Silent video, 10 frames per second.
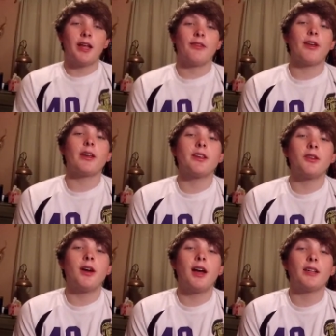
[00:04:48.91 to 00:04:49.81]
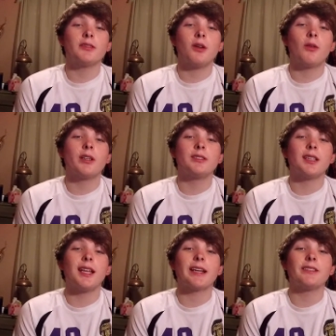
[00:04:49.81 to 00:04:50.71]
Thank you, as always,
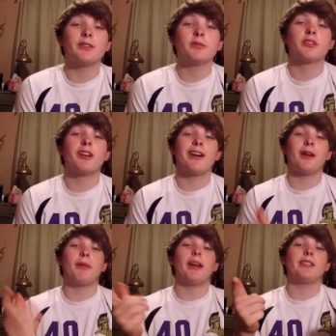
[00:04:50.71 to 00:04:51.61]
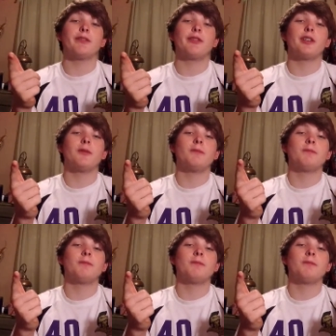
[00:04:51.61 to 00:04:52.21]
like and subscribe, HFL.